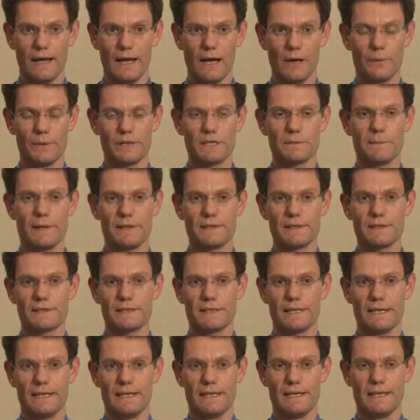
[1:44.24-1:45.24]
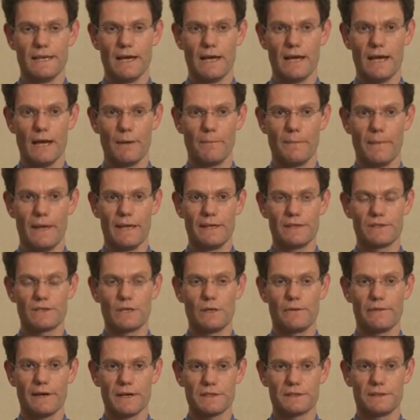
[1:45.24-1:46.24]
We expect to see in
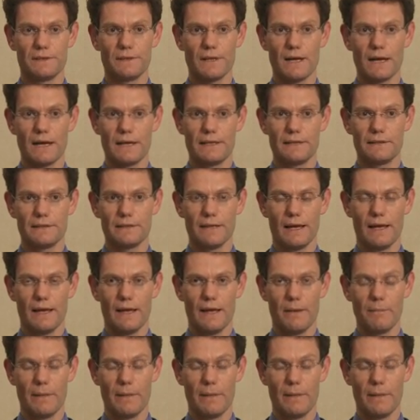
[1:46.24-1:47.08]
2009